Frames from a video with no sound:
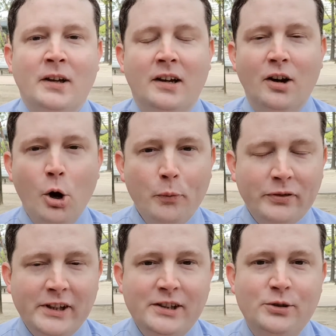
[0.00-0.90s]

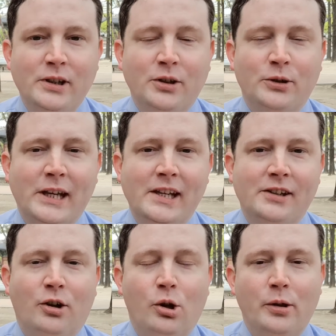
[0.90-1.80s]
Hopefully you did okay
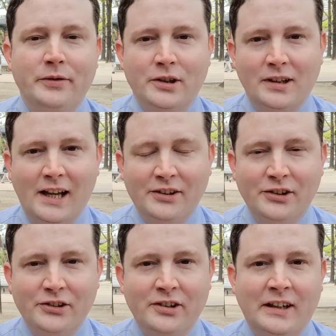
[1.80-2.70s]
in all of your
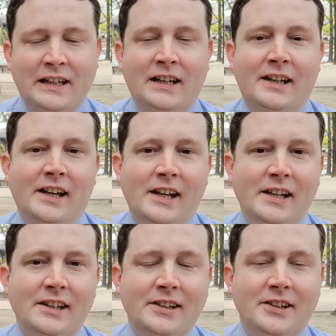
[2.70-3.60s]
classes,
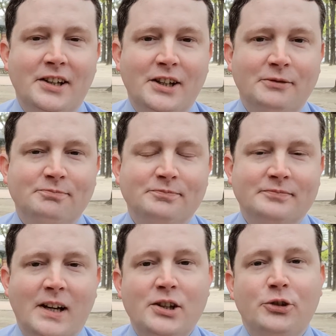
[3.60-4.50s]
and
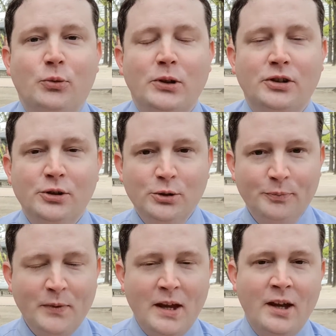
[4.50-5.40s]
I just want to
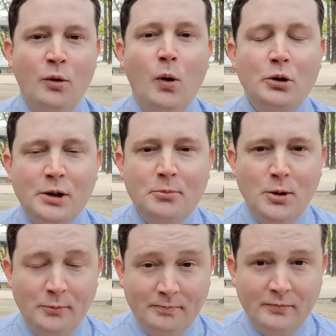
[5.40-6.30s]
welcome
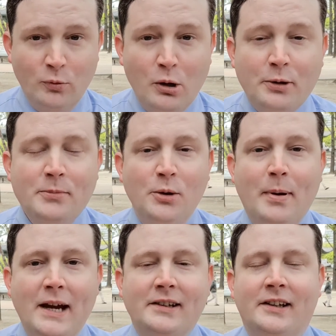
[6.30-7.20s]
you
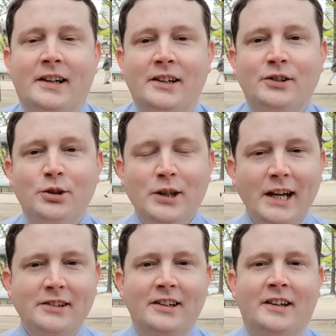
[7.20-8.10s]
back to
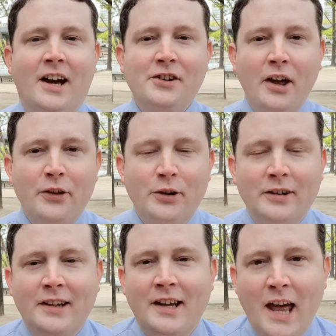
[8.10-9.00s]
yet another
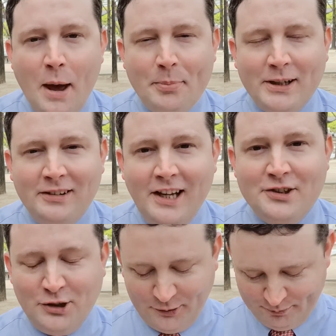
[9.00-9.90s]
epic
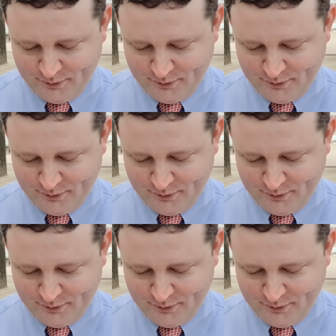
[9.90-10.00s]
lecture.